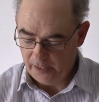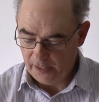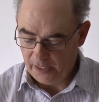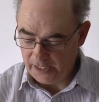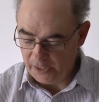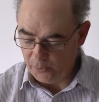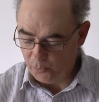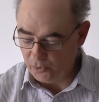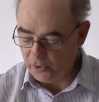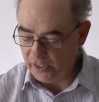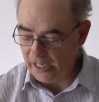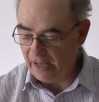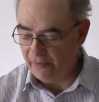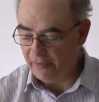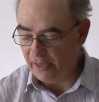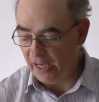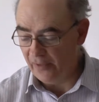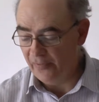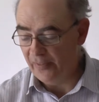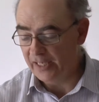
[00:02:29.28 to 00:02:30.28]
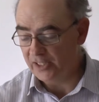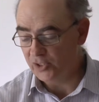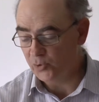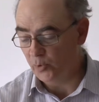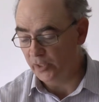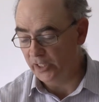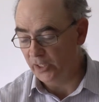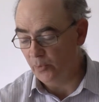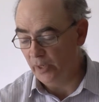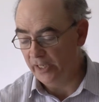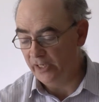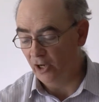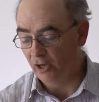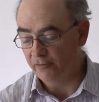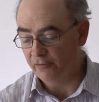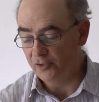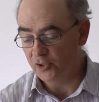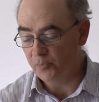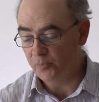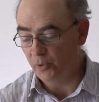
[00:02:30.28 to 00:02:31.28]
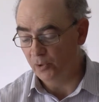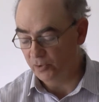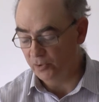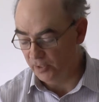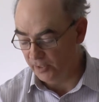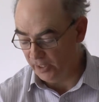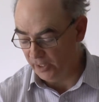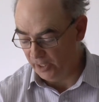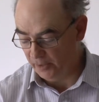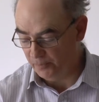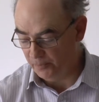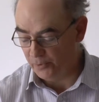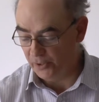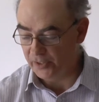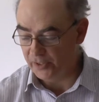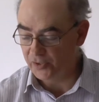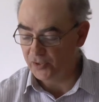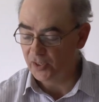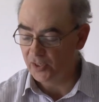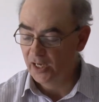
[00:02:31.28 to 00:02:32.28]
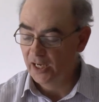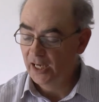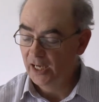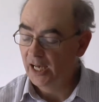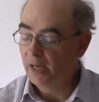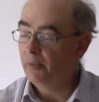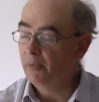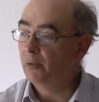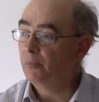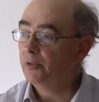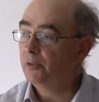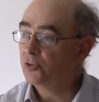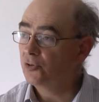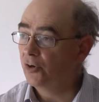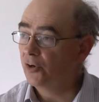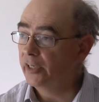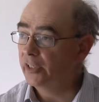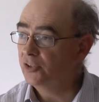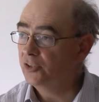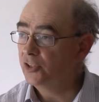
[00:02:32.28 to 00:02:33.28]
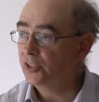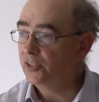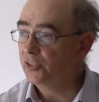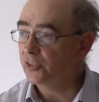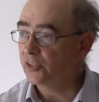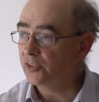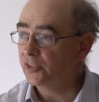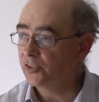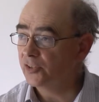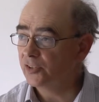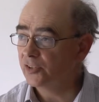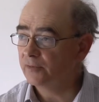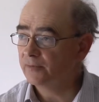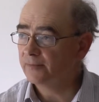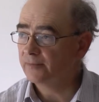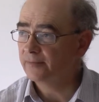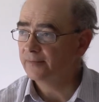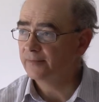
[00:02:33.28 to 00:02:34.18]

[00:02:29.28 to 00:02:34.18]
And he wouldn't have it. And that's when he went off and spoke to the high priests about betraying Jesus.